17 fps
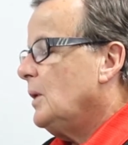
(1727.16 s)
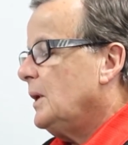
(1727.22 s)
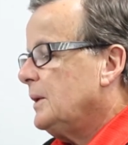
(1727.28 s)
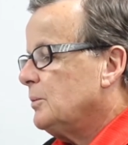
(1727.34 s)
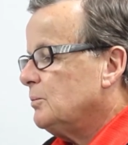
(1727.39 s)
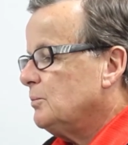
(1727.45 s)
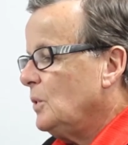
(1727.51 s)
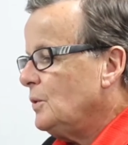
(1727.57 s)

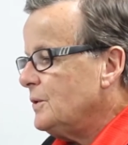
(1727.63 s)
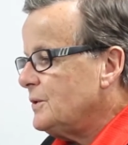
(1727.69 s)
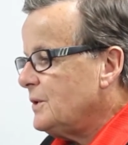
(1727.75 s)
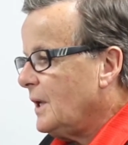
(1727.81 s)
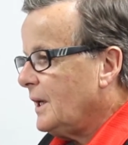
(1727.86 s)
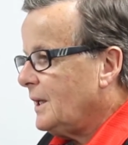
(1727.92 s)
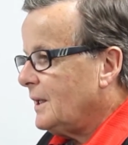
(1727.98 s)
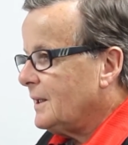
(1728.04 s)

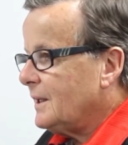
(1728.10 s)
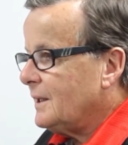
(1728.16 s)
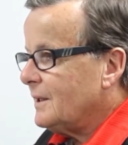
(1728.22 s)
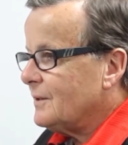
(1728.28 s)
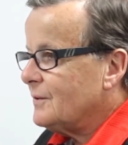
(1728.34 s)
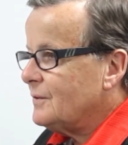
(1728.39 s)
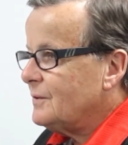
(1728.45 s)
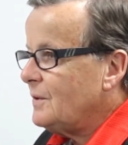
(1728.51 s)
Motorcycling
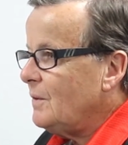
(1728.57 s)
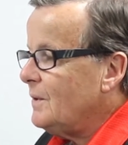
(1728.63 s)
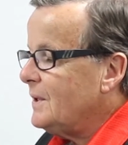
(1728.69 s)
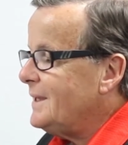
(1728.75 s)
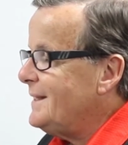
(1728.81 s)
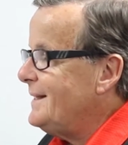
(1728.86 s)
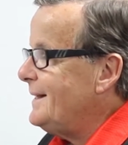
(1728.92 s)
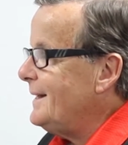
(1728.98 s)
is
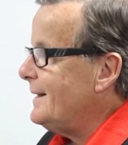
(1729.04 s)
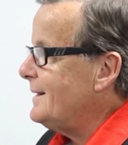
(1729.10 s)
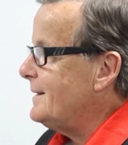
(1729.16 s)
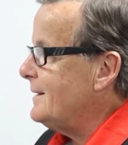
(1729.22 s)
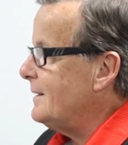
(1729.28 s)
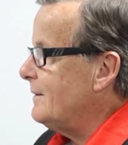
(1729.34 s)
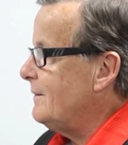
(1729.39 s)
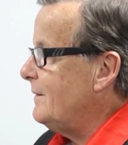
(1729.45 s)
so
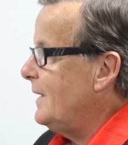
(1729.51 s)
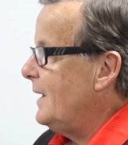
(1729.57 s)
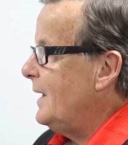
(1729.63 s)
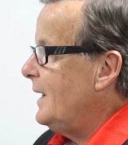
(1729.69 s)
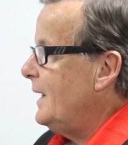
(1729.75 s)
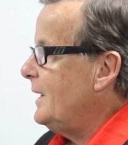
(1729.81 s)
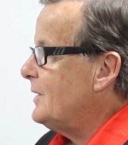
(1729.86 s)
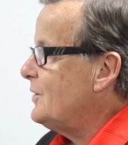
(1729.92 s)
addictive.
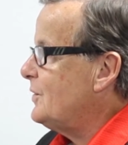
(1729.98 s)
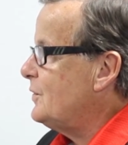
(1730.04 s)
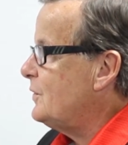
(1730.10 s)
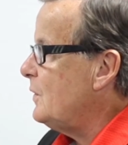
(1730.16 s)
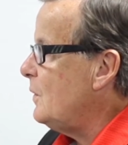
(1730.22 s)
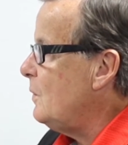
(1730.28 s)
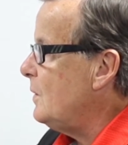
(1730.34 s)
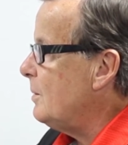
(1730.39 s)
It's
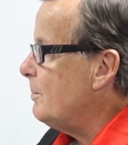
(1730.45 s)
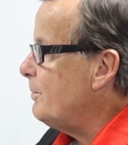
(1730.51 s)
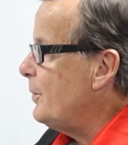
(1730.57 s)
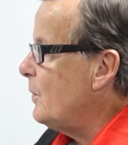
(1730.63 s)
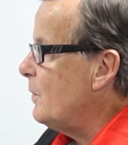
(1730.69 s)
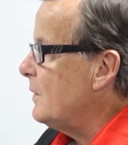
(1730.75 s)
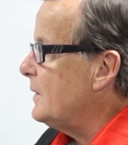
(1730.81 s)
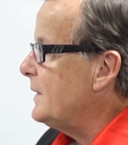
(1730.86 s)
so
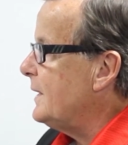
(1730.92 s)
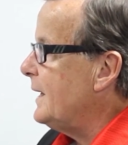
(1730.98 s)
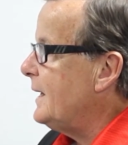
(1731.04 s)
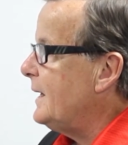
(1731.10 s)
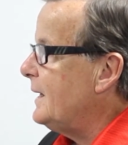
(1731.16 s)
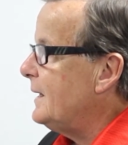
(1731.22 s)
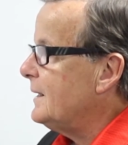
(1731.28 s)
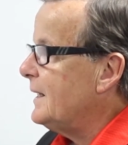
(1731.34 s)
important,
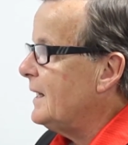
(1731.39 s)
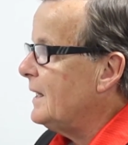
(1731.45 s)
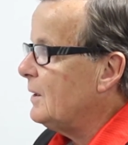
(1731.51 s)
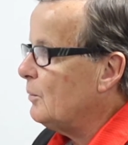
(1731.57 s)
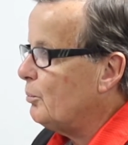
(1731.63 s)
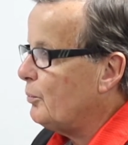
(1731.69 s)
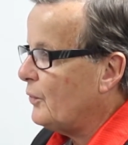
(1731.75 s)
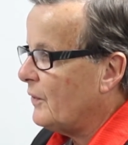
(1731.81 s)
and it
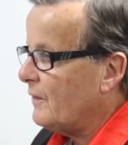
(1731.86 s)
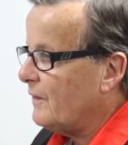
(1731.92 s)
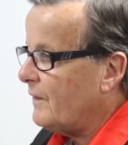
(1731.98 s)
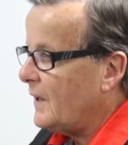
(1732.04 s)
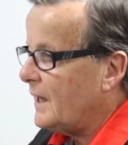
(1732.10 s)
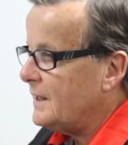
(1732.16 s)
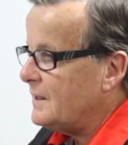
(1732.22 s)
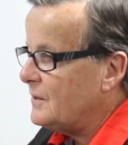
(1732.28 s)
can
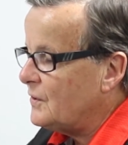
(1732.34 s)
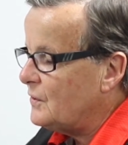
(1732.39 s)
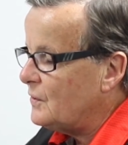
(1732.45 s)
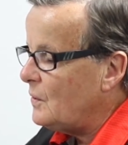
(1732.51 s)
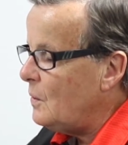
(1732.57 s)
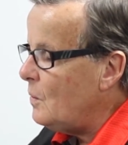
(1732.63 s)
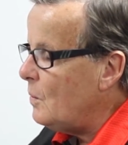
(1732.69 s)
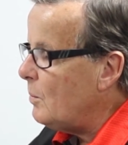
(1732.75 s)
provide
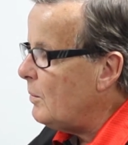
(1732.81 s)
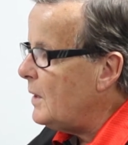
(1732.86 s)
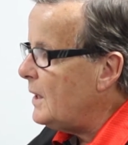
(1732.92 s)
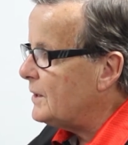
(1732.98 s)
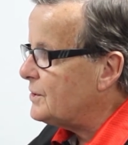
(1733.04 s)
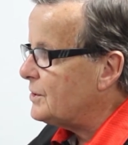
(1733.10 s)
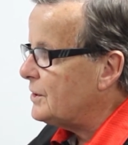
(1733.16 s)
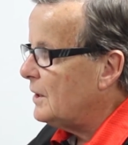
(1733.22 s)
so
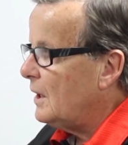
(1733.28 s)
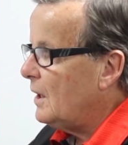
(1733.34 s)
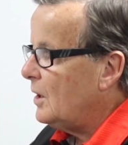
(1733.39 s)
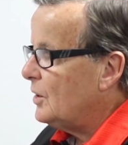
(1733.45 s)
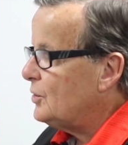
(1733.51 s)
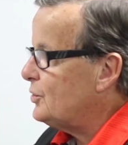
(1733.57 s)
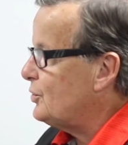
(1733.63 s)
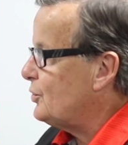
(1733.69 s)
much
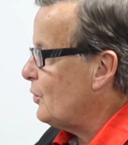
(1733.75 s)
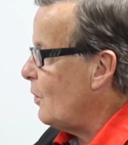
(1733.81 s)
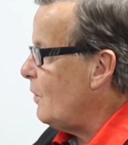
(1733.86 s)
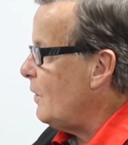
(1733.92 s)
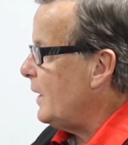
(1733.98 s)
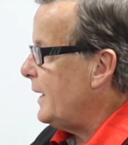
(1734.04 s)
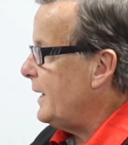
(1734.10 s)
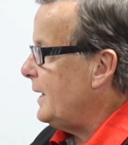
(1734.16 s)

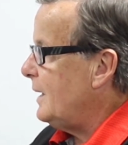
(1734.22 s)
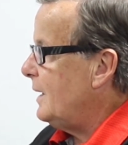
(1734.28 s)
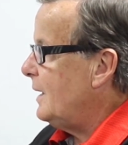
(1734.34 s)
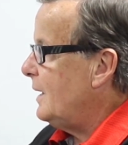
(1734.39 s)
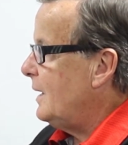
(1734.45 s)
joy.